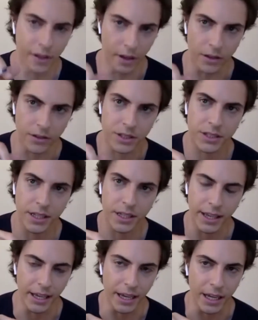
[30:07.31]
this,
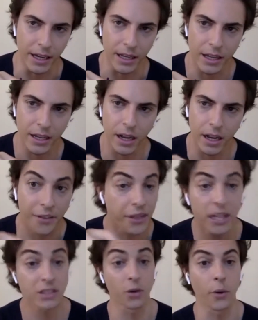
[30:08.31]
and I think
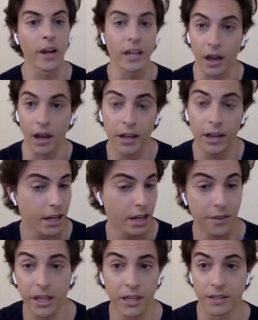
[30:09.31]
it's a great cut, and I
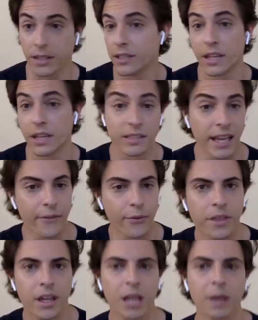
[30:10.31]
think it does
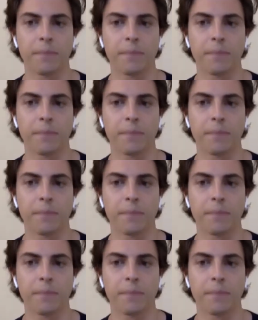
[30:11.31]
everything,